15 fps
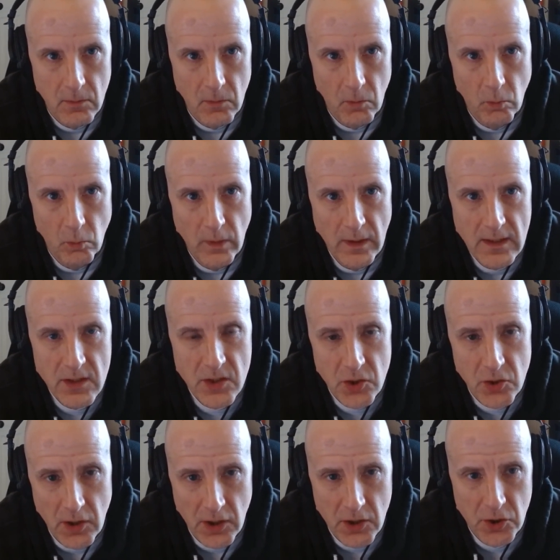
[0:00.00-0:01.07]

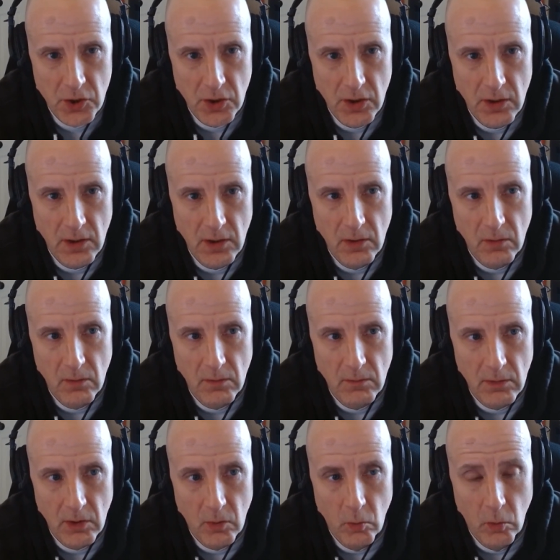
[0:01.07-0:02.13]
restructure
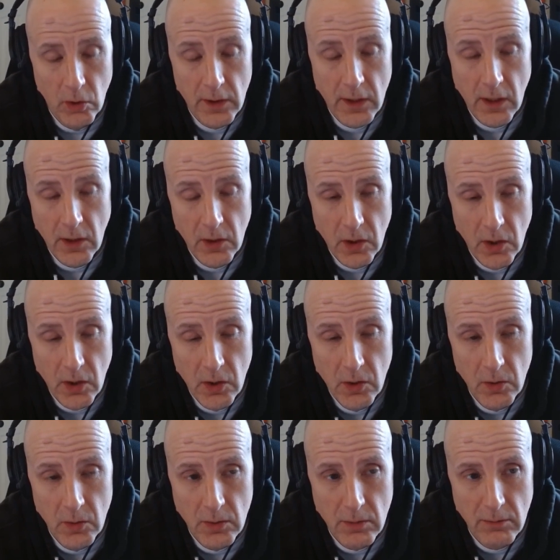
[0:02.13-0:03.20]
working
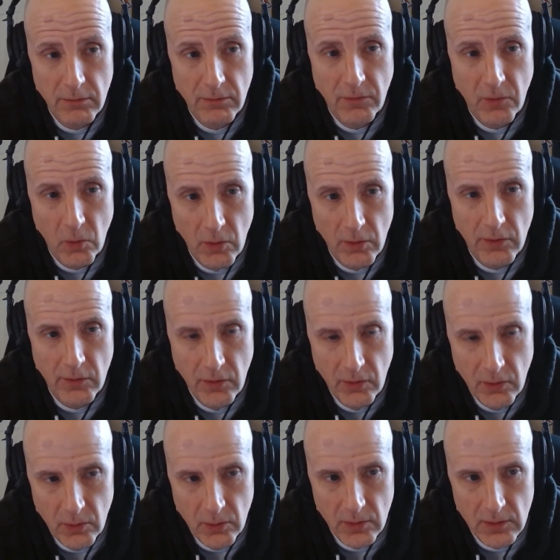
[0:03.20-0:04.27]
code for the
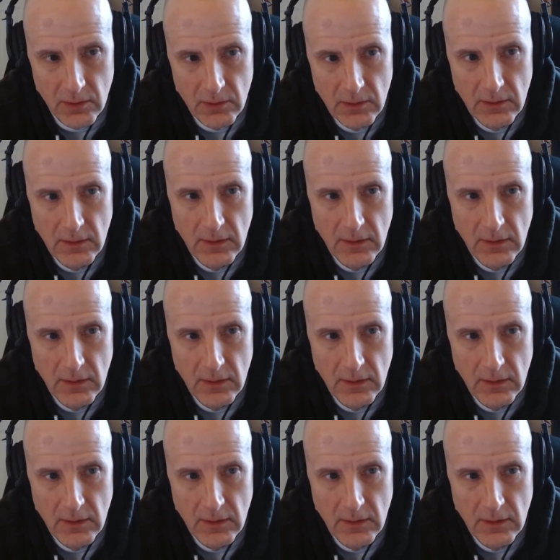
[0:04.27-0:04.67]
tool.